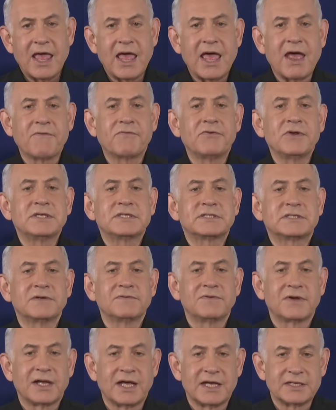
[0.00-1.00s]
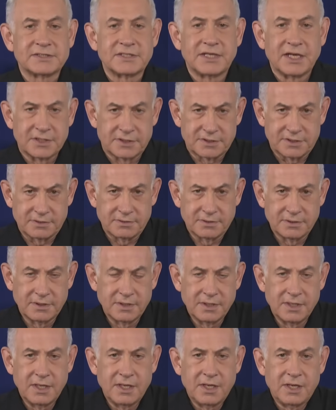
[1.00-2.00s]
Every civilized nation
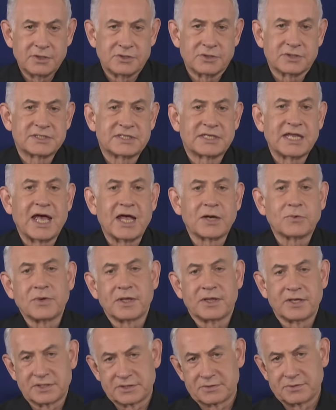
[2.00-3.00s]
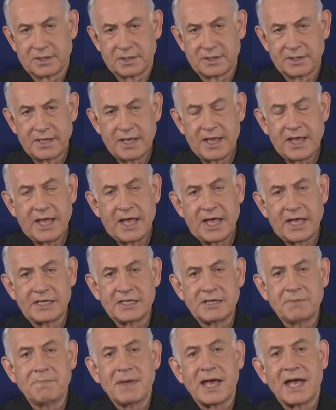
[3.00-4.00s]
should stand with Israel
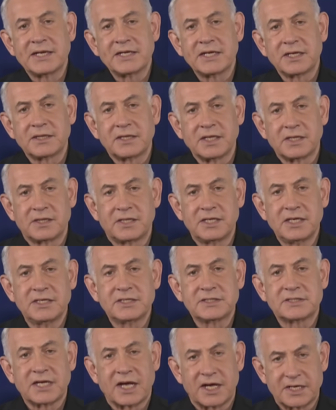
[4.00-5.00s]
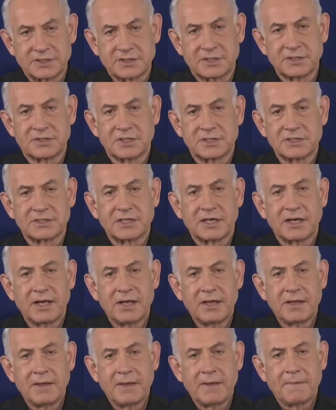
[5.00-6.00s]
in demanding that these hostages
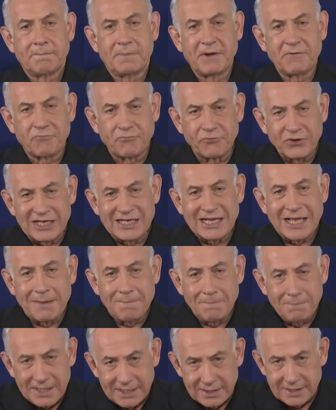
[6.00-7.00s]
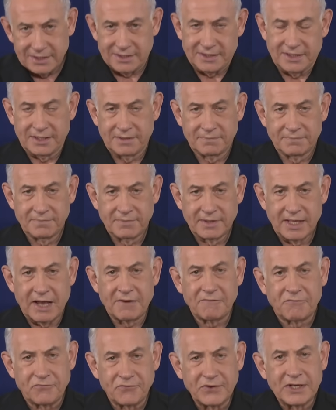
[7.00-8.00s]
be freed immediately
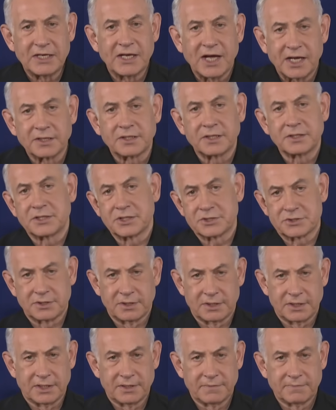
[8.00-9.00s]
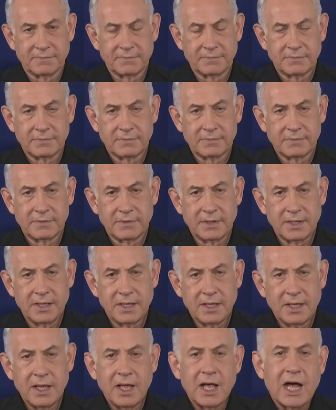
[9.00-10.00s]
and freed unconditionally.
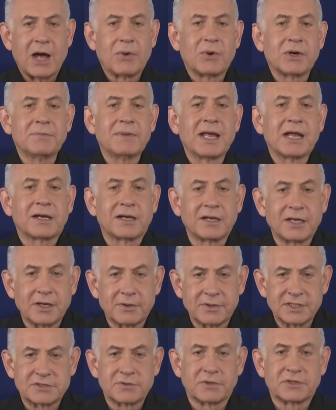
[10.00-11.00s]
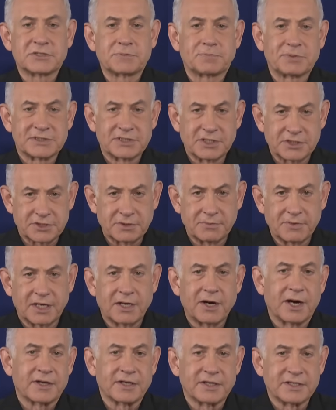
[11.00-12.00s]
I want to make clear Israel's position
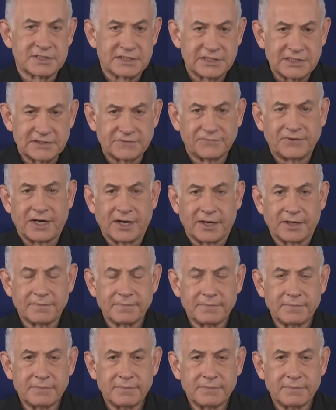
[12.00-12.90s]
regarding a ceasefire.